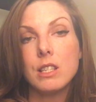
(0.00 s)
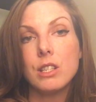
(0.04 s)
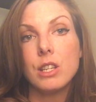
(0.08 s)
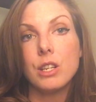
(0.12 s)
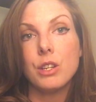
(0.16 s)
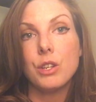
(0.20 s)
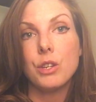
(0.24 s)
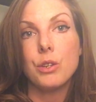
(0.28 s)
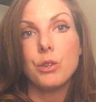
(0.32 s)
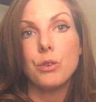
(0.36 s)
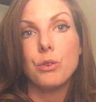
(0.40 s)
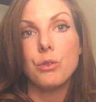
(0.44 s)

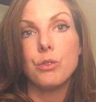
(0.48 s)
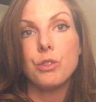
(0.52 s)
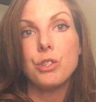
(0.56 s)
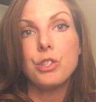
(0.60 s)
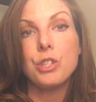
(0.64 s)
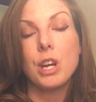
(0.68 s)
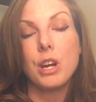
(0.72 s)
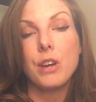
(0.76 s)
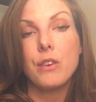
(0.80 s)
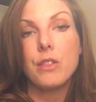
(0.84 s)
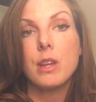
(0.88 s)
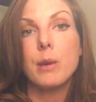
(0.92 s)
to
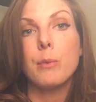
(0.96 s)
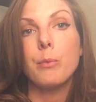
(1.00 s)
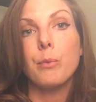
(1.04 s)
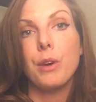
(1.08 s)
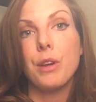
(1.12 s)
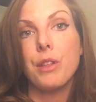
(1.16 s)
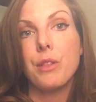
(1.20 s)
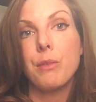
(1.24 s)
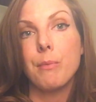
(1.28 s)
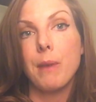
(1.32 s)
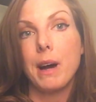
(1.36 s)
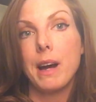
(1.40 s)
share them
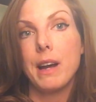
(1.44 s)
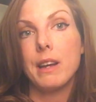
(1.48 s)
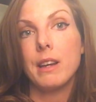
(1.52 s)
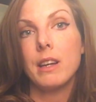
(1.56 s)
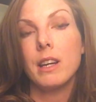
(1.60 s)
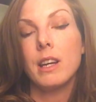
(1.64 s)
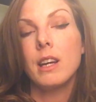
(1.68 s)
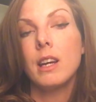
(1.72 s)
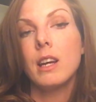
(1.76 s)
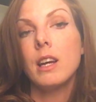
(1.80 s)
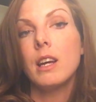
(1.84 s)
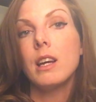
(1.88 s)
with
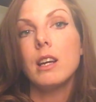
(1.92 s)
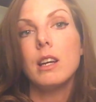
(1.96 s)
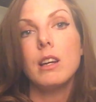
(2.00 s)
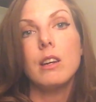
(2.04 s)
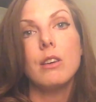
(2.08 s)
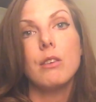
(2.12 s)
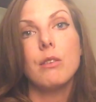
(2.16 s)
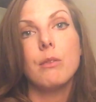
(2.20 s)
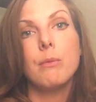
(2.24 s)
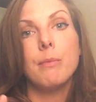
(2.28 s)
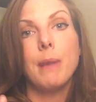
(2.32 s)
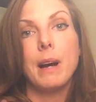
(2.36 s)

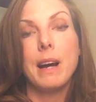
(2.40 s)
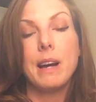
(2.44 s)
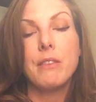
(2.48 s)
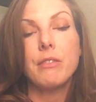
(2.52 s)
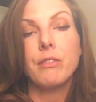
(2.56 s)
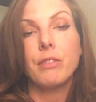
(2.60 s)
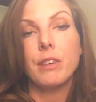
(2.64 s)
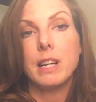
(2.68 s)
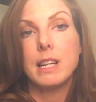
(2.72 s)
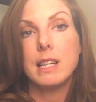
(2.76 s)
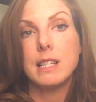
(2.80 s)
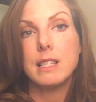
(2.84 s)
my
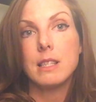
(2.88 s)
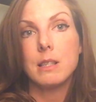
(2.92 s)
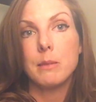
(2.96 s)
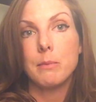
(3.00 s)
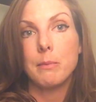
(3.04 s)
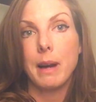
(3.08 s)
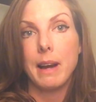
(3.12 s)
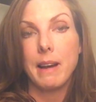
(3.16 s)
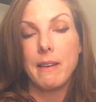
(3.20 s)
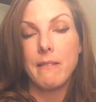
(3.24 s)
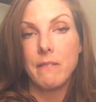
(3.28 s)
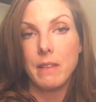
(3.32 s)
friends and
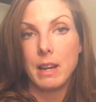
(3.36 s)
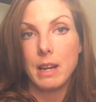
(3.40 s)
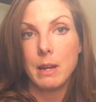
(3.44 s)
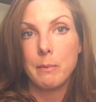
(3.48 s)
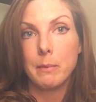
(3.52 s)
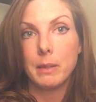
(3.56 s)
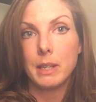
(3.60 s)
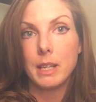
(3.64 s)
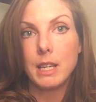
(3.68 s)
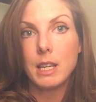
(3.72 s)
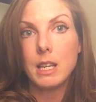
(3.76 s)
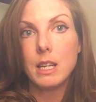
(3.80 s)
my
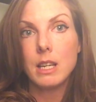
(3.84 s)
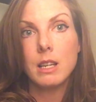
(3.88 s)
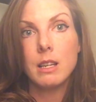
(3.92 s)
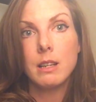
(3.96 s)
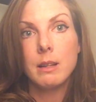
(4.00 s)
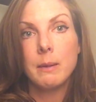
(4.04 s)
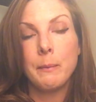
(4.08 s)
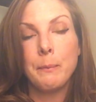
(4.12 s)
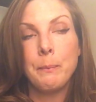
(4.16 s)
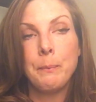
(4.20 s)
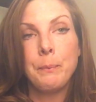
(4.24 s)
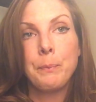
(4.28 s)
family,
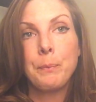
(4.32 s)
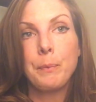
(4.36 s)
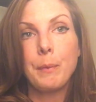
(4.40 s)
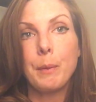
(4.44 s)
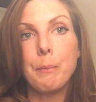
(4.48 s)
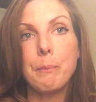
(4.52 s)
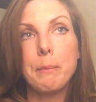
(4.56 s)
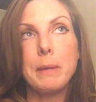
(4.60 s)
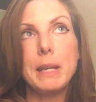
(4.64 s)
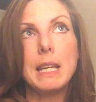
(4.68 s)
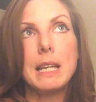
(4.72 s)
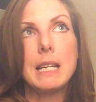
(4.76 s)

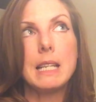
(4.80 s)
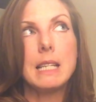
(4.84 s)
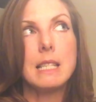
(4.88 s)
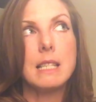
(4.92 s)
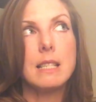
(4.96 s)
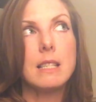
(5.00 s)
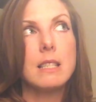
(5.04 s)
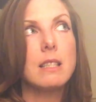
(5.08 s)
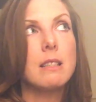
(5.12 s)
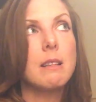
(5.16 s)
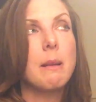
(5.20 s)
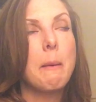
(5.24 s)

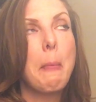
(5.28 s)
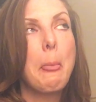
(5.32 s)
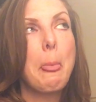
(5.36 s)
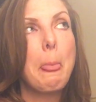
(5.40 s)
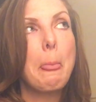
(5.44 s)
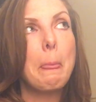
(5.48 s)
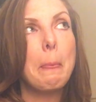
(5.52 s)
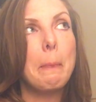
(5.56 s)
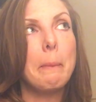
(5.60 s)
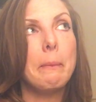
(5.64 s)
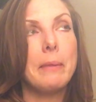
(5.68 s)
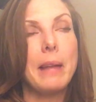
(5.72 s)
because
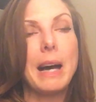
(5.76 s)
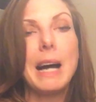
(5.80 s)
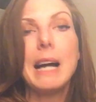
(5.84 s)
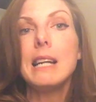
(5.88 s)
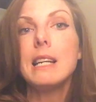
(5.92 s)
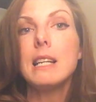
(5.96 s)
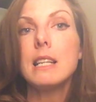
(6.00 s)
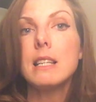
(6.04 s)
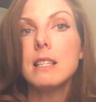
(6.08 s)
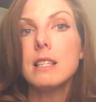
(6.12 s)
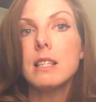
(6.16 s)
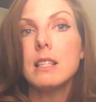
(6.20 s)

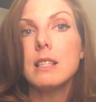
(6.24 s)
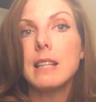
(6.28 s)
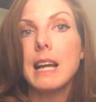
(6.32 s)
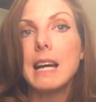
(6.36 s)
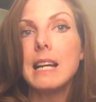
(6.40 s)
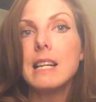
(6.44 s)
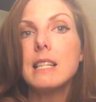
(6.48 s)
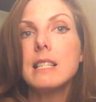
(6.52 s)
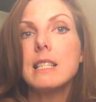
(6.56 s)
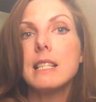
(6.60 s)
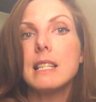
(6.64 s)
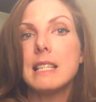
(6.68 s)

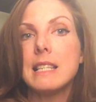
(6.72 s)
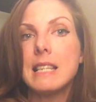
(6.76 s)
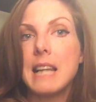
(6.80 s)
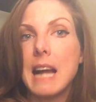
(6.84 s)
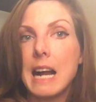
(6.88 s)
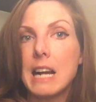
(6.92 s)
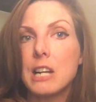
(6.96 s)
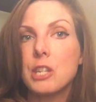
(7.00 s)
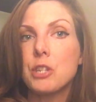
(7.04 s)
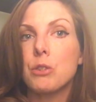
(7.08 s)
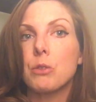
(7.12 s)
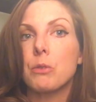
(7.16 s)
that is a
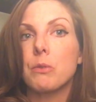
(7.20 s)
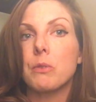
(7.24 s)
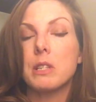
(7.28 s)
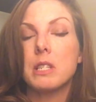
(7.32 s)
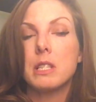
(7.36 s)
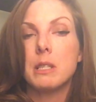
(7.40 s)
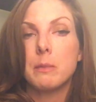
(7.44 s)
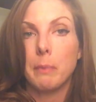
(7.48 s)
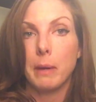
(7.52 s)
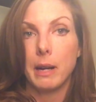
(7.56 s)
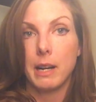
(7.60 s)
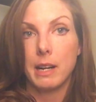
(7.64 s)
natural
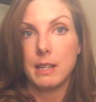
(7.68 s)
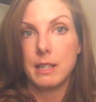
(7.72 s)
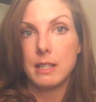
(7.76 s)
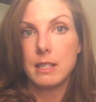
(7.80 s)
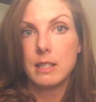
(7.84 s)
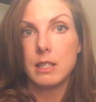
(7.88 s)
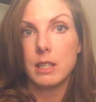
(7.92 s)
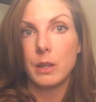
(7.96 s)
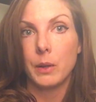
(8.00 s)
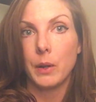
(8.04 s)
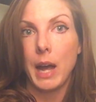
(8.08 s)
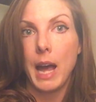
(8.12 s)

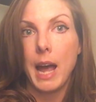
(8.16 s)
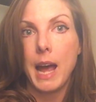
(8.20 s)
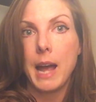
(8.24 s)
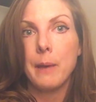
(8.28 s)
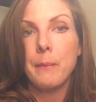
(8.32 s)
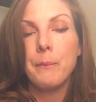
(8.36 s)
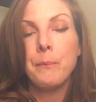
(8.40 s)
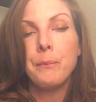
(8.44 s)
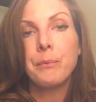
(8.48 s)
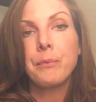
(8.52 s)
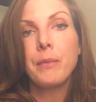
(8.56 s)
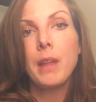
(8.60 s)
response,
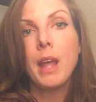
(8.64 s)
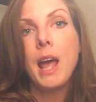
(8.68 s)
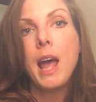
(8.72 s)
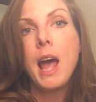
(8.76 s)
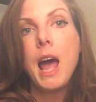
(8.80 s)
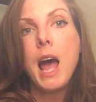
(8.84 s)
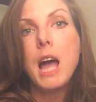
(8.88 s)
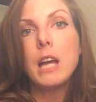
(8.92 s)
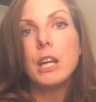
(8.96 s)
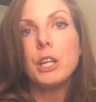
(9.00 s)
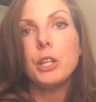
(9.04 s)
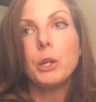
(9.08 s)
okay?
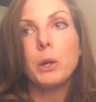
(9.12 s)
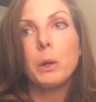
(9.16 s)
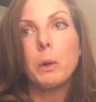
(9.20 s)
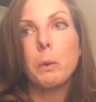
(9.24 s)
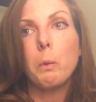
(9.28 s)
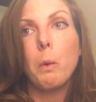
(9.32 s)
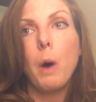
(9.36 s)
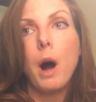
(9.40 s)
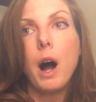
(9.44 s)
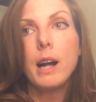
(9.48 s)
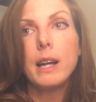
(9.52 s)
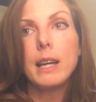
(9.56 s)
You're
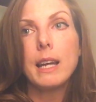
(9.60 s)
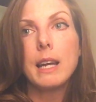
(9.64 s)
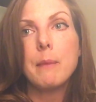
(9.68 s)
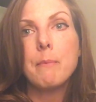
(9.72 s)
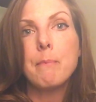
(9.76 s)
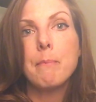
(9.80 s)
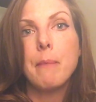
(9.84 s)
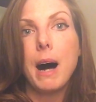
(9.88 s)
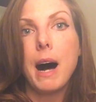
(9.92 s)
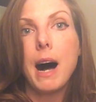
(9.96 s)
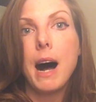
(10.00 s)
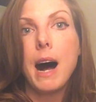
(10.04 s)

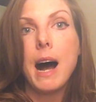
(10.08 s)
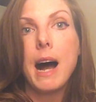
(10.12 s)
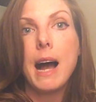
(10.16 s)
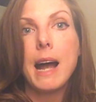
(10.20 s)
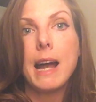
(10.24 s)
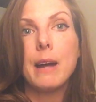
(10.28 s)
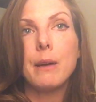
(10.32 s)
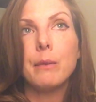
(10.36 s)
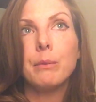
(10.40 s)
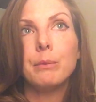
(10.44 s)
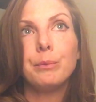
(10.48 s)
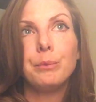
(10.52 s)
walking
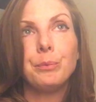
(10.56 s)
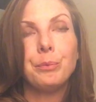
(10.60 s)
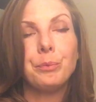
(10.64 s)
by